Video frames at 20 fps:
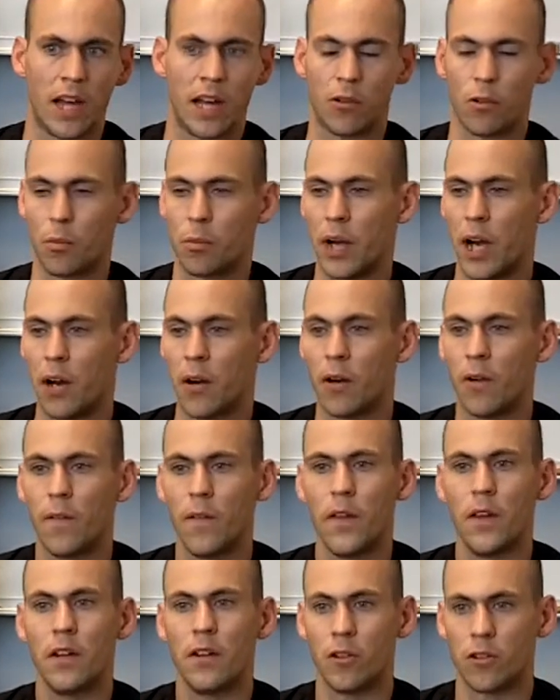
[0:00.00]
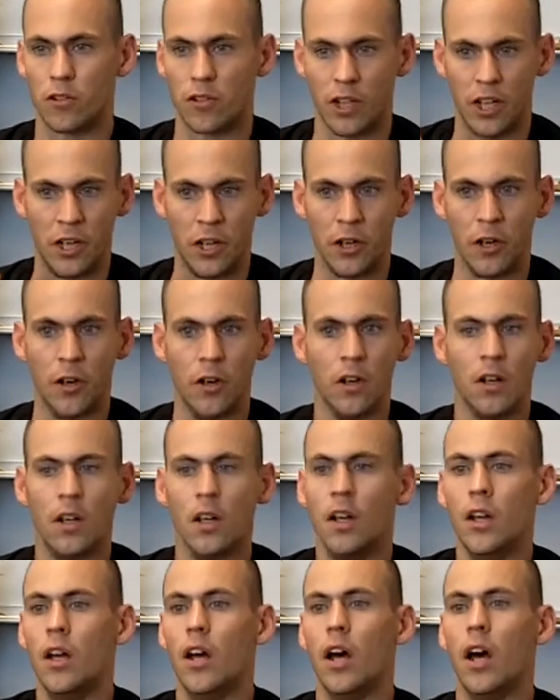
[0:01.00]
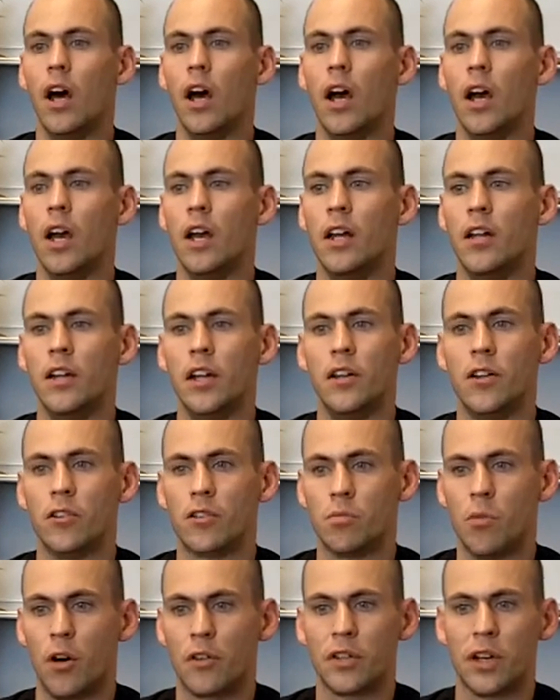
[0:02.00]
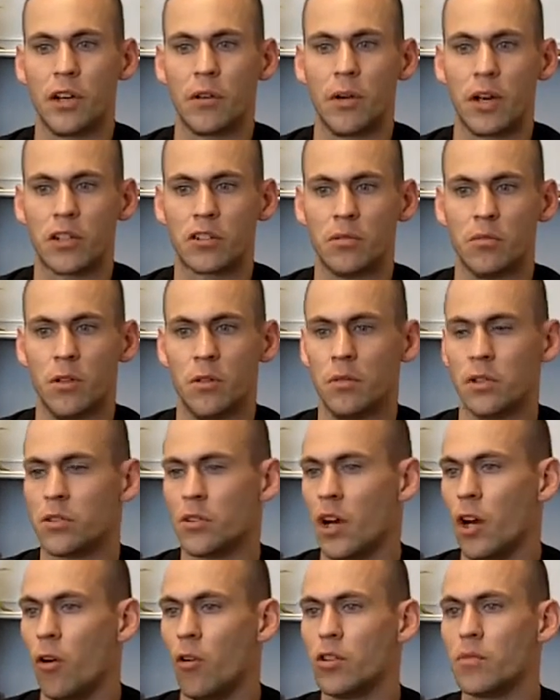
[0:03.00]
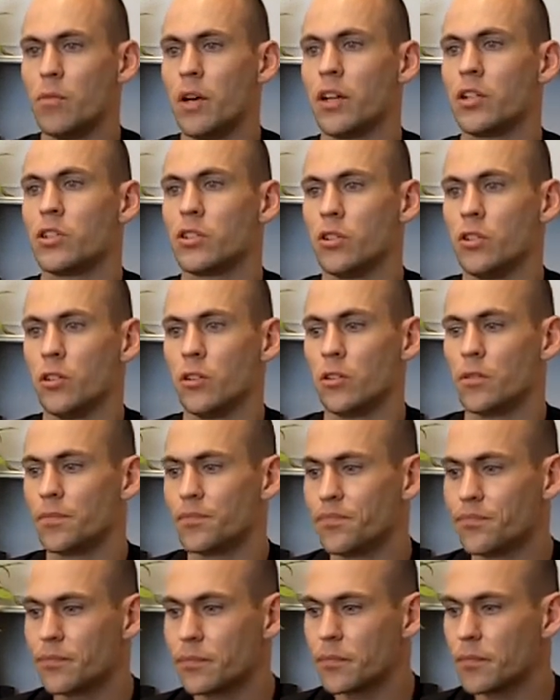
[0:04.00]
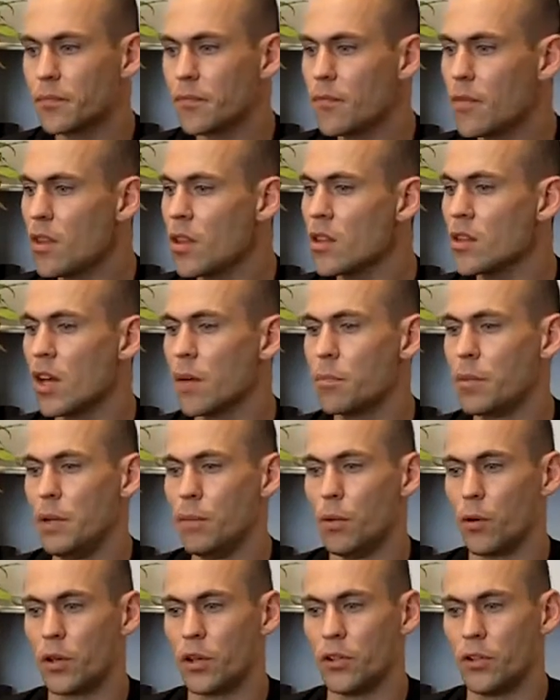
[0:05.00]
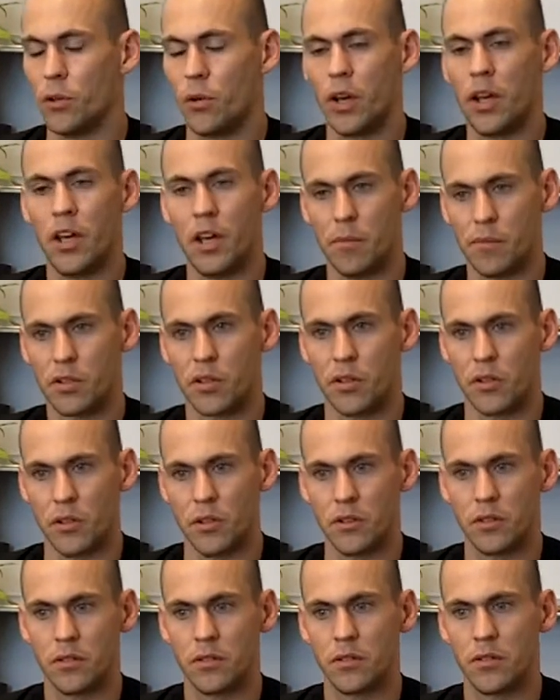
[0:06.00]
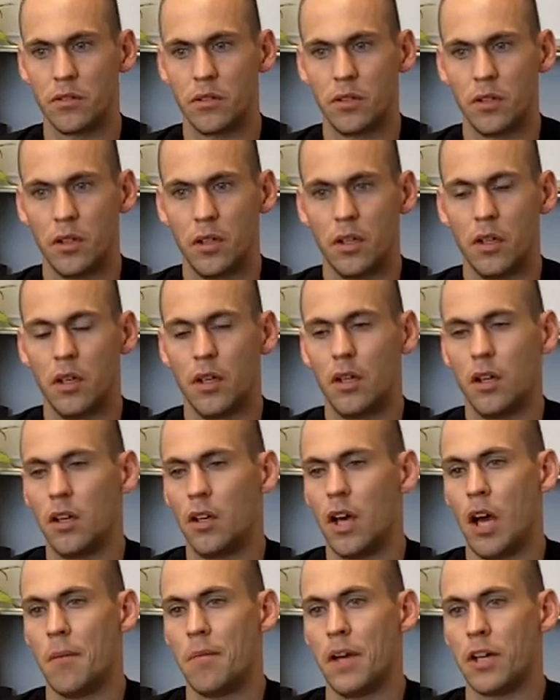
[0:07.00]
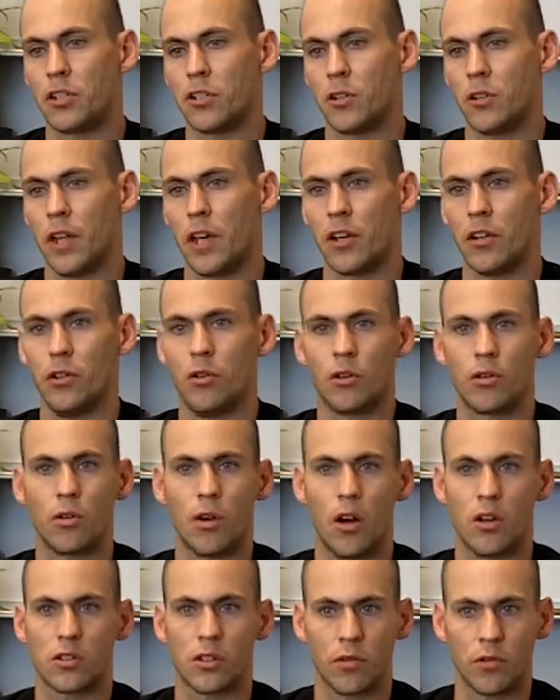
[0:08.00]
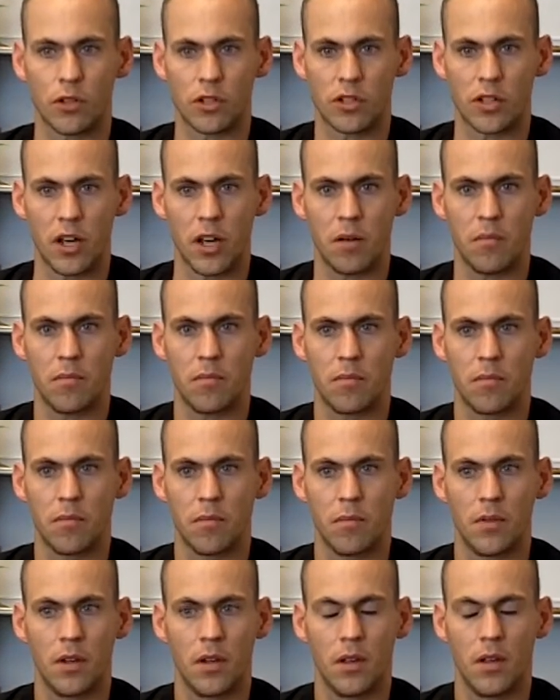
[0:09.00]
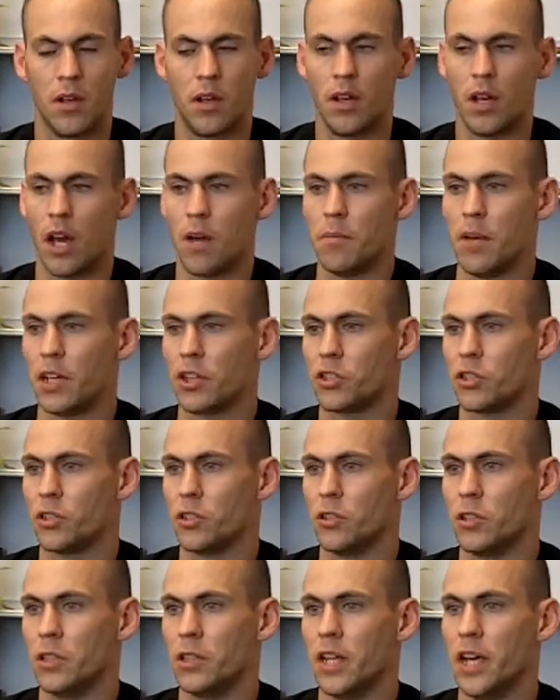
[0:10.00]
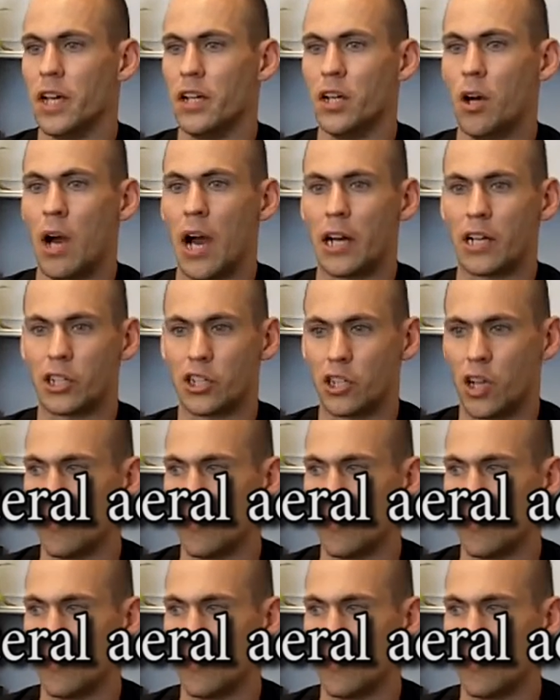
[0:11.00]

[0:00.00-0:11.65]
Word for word: or lateral power. There's linear, and then there's multi-directional movement. So I always make sure that people can do a hip turn. I make sure they can do a crossover step. I make sure they know how to